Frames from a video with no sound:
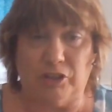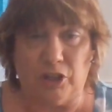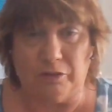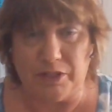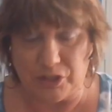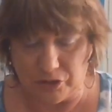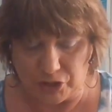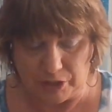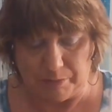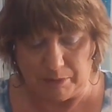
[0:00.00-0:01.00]
give her her original
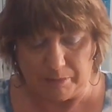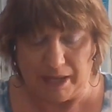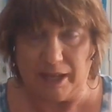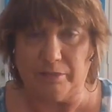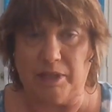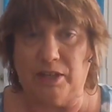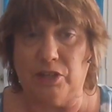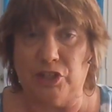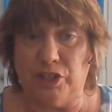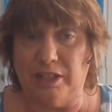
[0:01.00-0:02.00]
shipping back
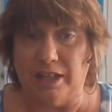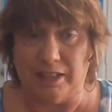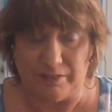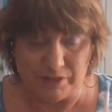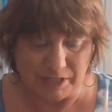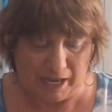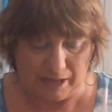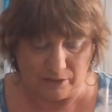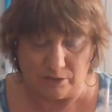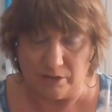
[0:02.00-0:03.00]
because she did not leave the
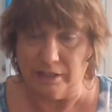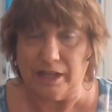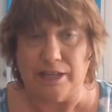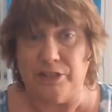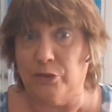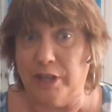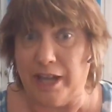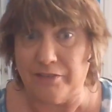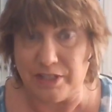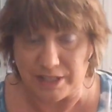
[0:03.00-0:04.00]
tag on. I don't
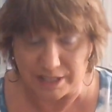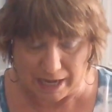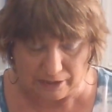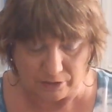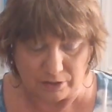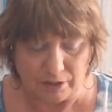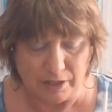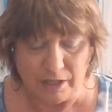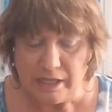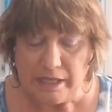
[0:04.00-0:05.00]
have a detagger
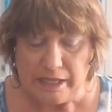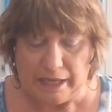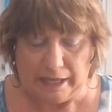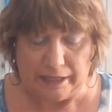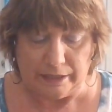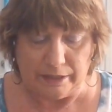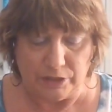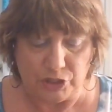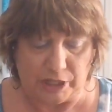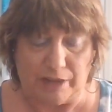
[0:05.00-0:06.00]

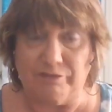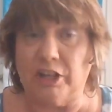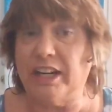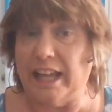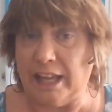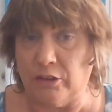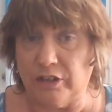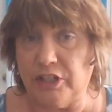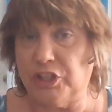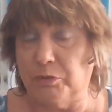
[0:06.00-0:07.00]
and she got very
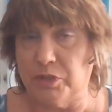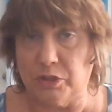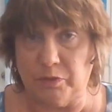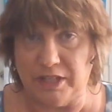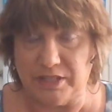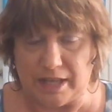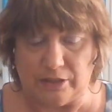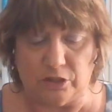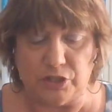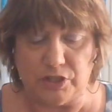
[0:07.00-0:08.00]
angry. She was a
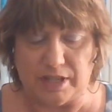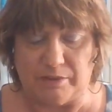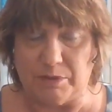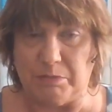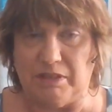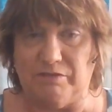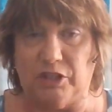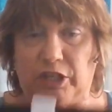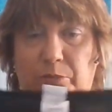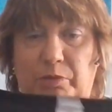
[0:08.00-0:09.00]
reseller. She said I was being
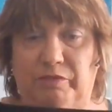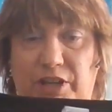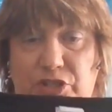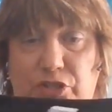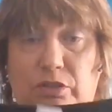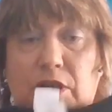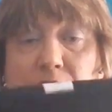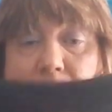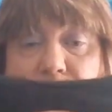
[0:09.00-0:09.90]
very unprofessional.